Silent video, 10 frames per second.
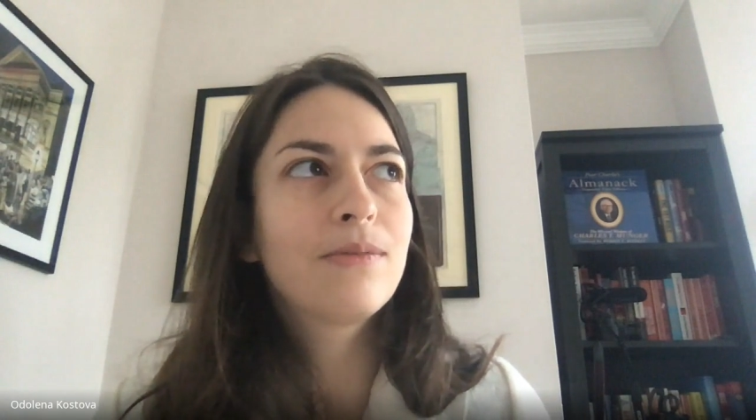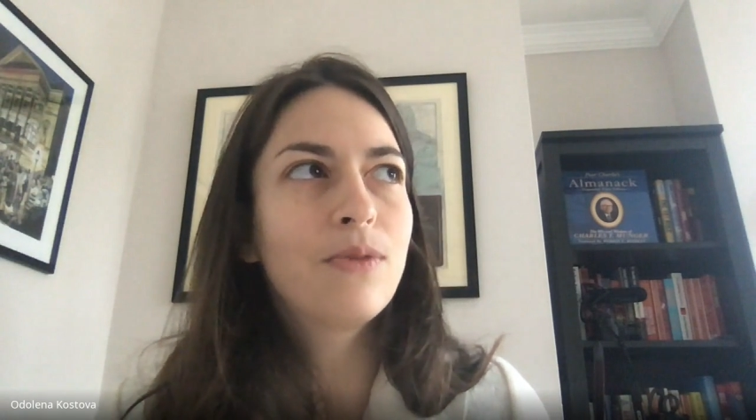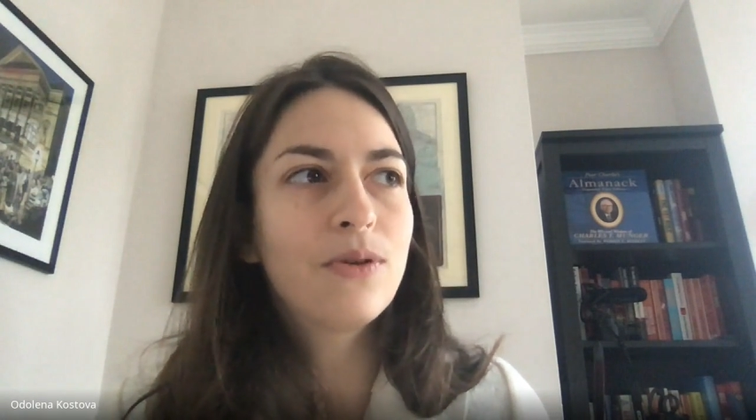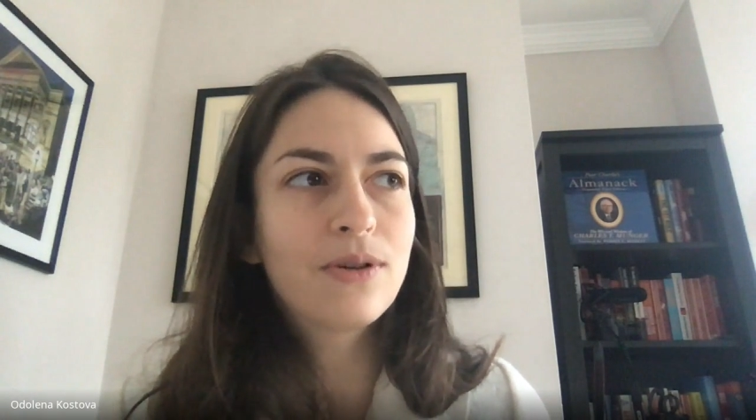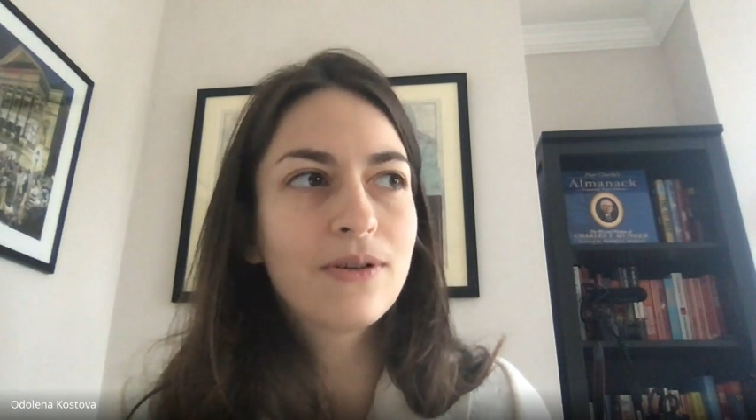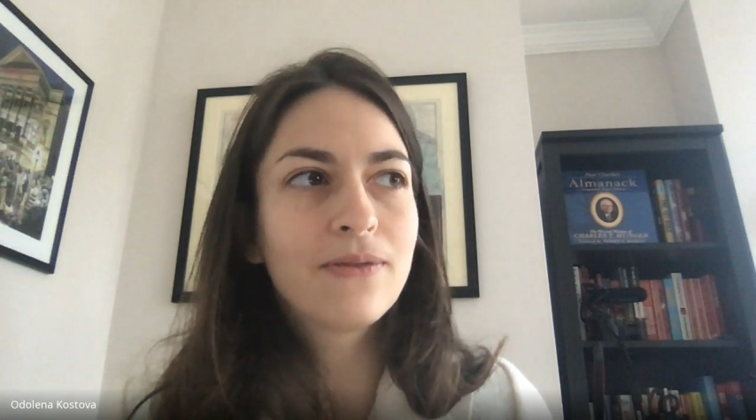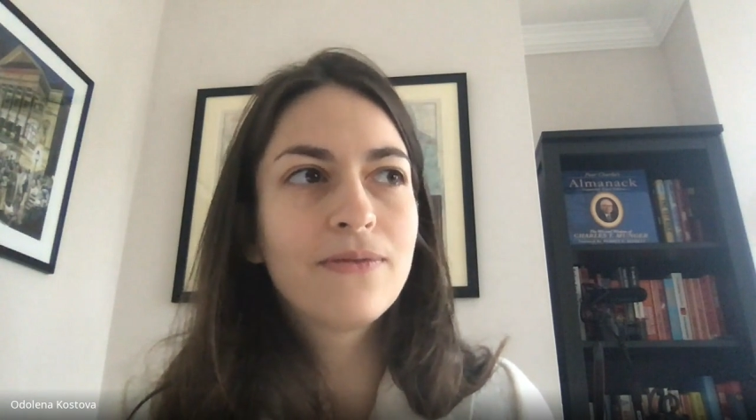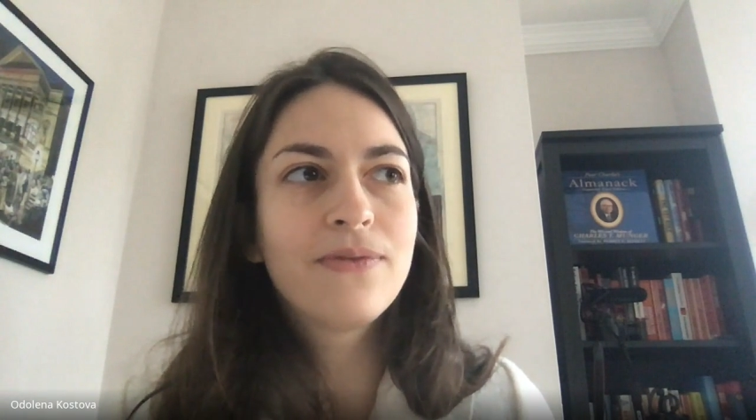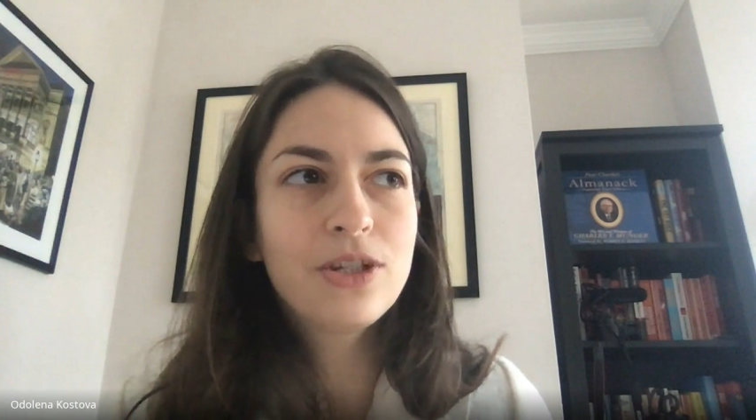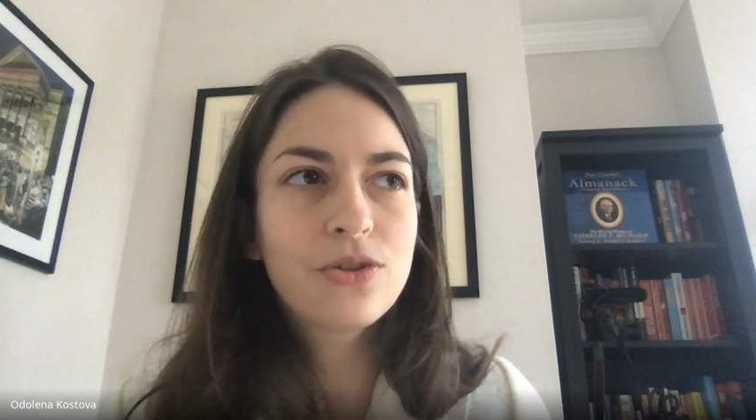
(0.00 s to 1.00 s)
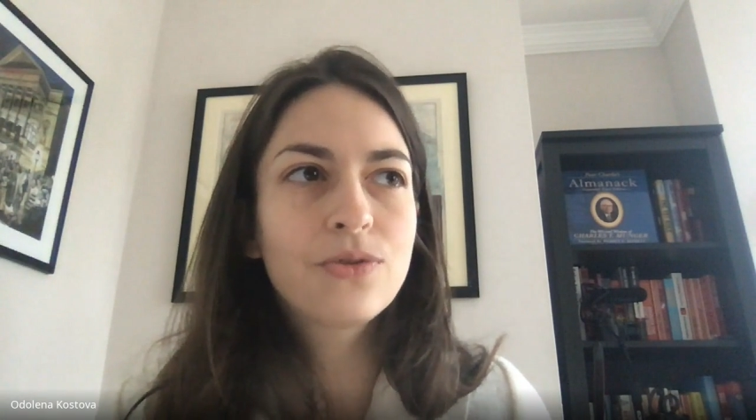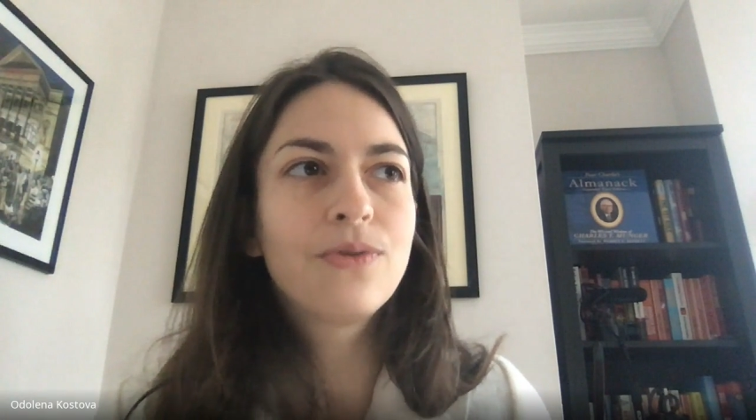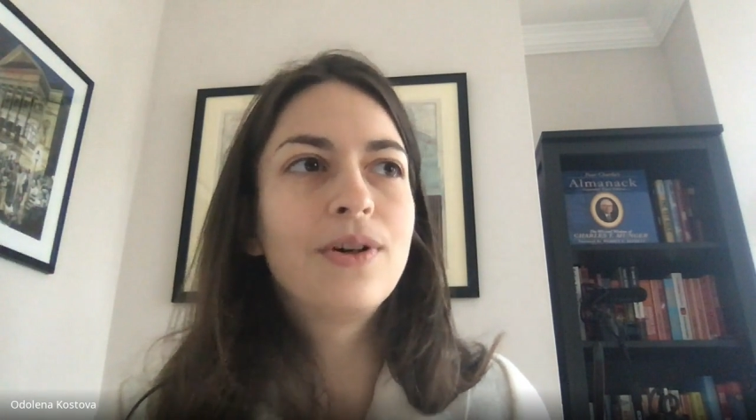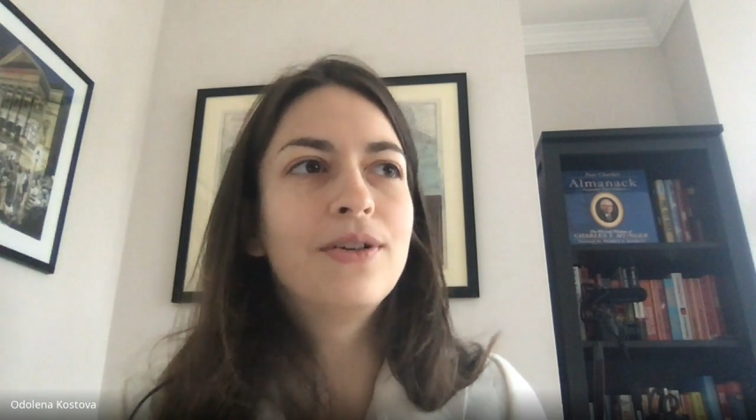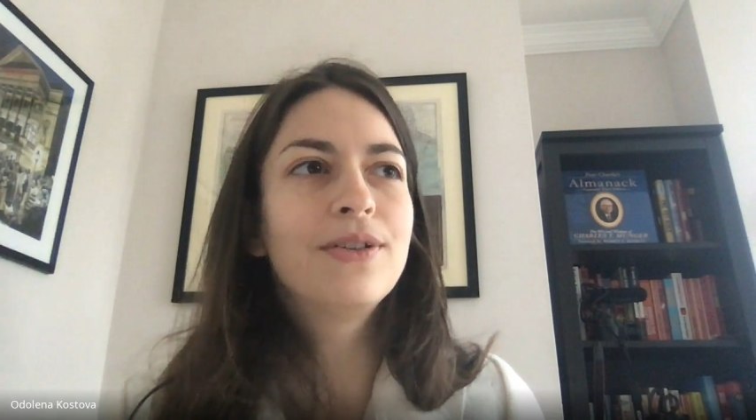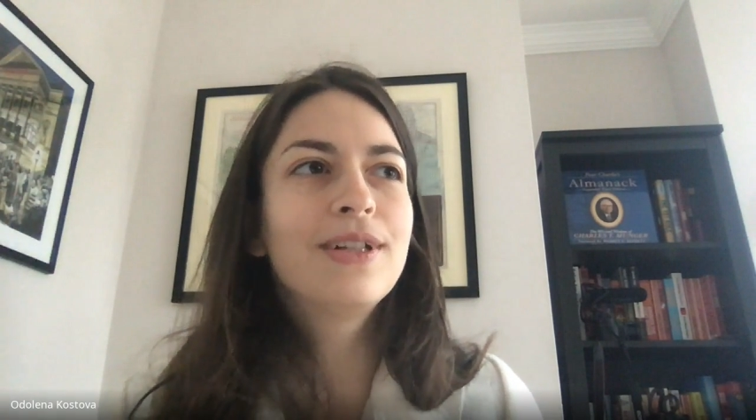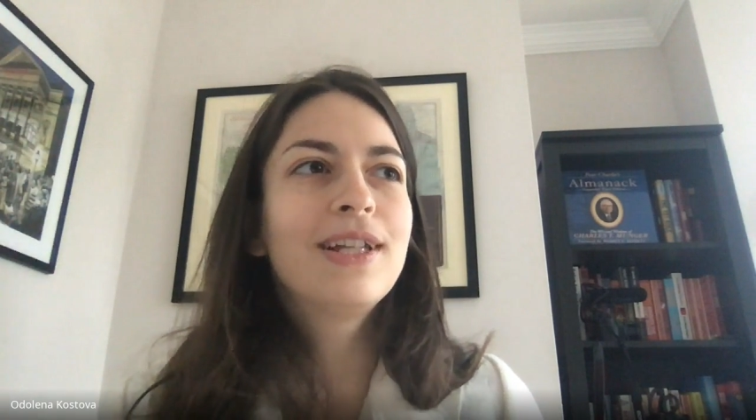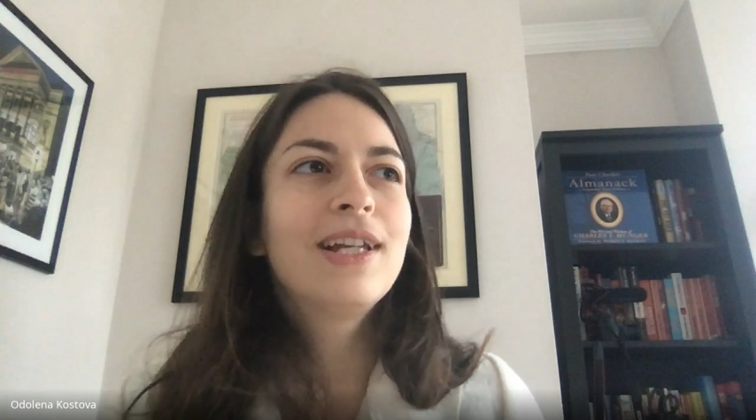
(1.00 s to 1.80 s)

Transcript: more visual,